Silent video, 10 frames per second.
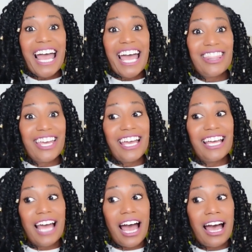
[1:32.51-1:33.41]
and
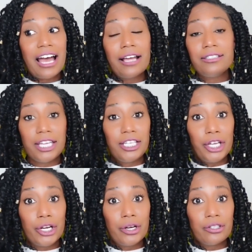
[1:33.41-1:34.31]
then 10
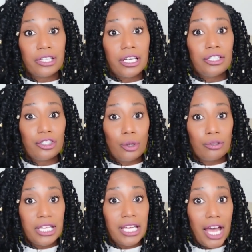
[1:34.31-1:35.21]
years
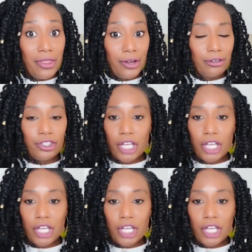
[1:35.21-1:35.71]
consulting others.